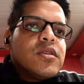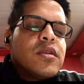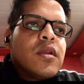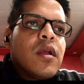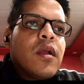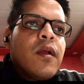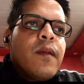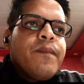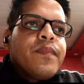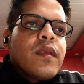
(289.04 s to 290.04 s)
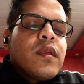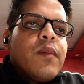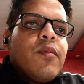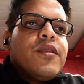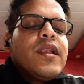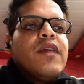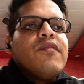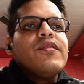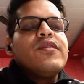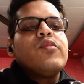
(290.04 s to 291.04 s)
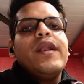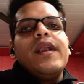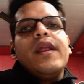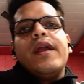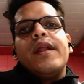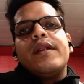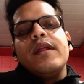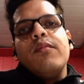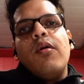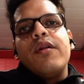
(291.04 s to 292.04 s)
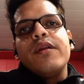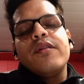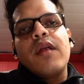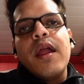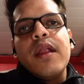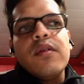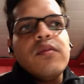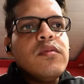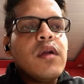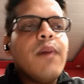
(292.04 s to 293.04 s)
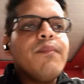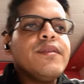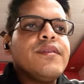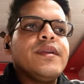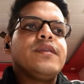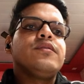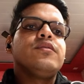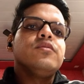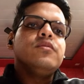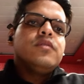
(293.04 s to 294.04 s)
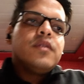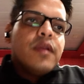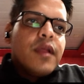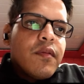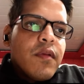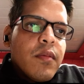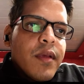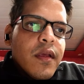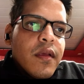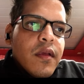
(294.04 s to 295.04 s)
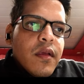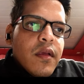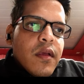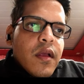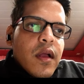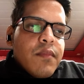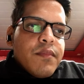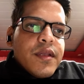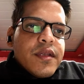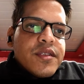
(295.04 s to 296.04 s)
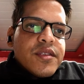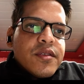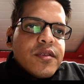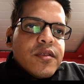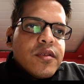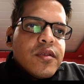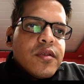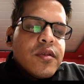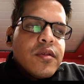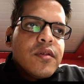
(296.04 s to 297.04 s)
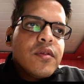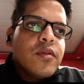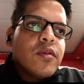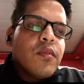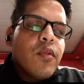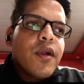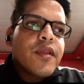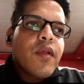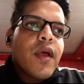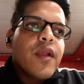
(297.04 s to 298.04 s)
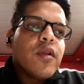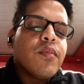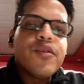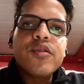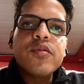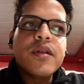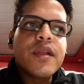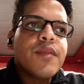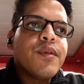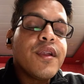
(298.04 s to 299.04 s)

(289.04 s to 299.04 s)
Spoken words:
Supposedly if it's 28, then body is trying to compensate, so it will be compensation. Body is trying to push to a respiratory alkalosis.